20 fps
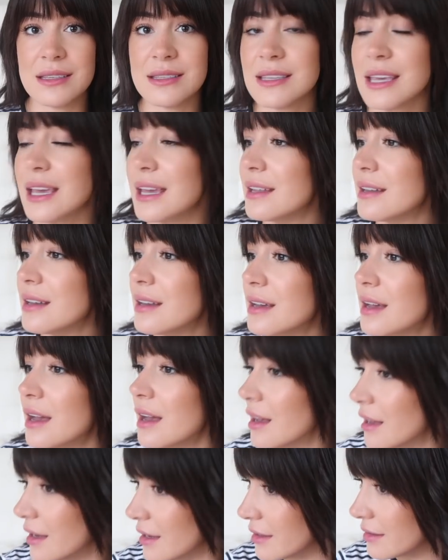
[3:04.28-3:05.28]
skin
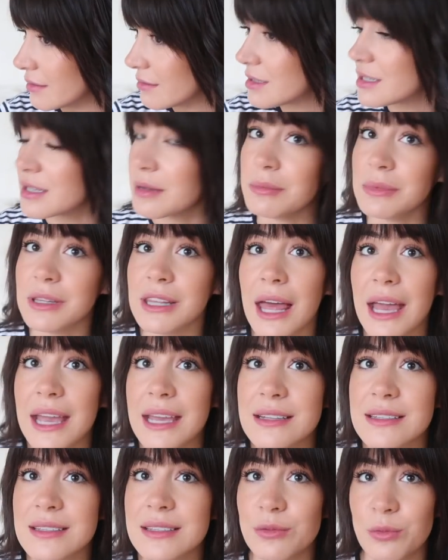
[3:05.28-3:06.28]
some
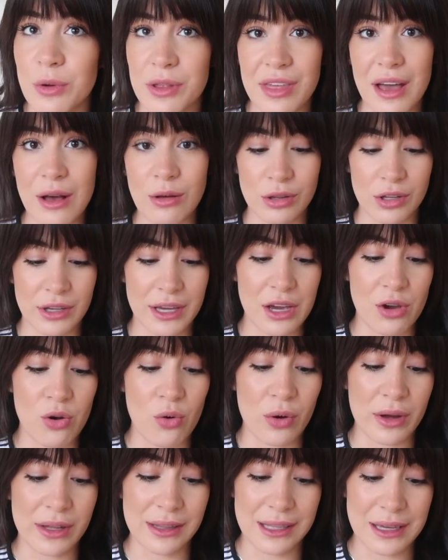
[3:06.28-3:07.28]
light without looking
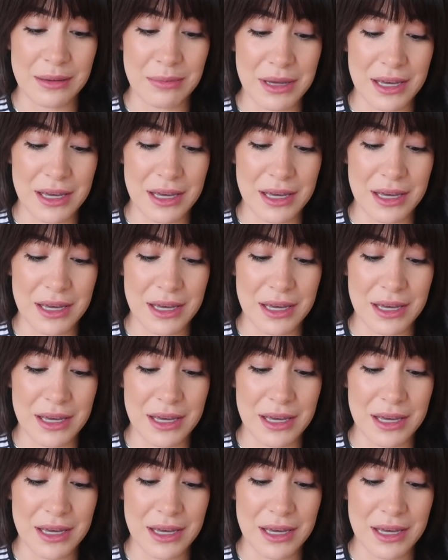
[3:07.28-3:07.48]
oily,